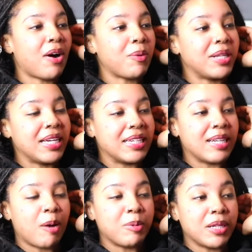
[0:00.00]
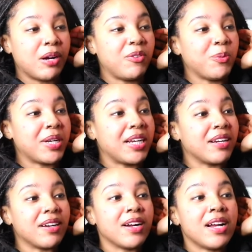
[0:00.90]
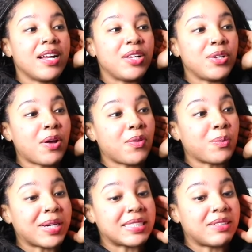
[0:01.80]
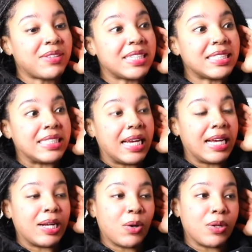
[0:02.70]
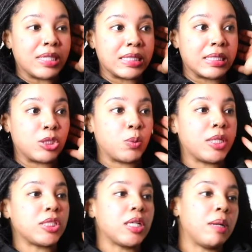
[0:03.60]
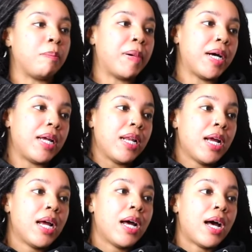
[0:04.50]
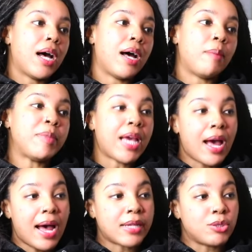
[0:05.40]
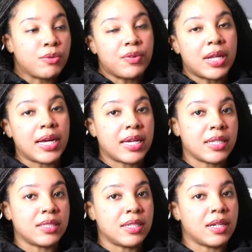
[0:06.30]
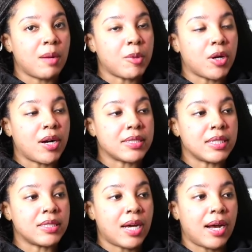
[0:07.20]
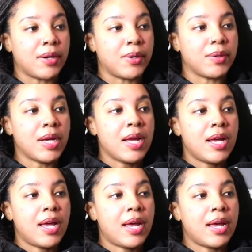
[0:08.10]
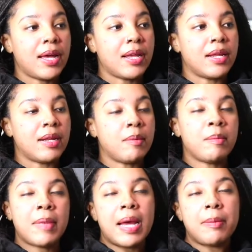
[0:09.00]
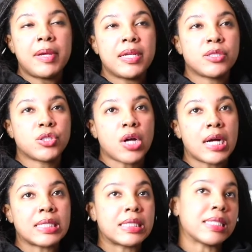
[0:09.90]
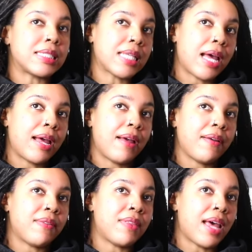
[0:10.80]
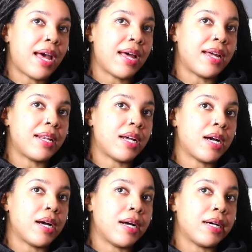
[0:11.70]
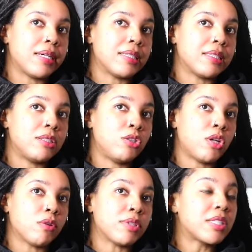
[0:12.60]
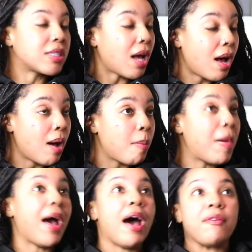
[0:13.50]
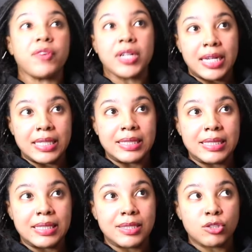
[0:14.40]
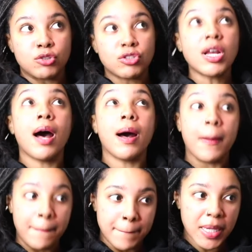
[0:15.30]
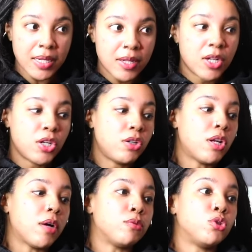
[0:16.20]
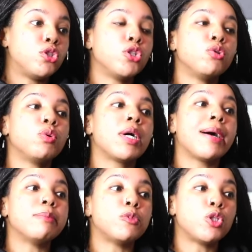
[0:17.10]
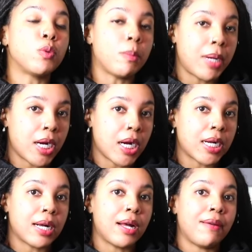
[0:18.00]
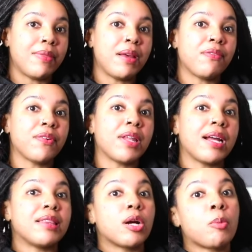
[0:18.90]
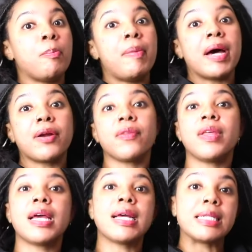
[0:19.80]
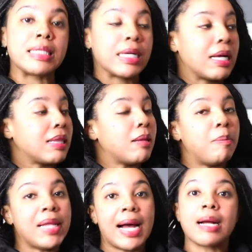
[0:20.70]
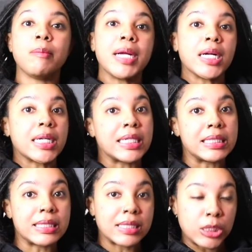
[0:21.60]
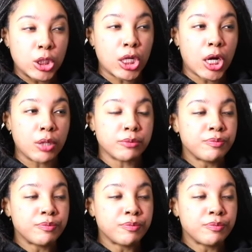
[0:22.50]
I will link it down below if you want to hear, you know, the rest of his take on this situation. But um, yeah, I do feel like it did come across entitled. And maybe he's trying to say that, uh, you know, some Africans, some, you know, do come to America and they feel like they're better than the black Americans, you know?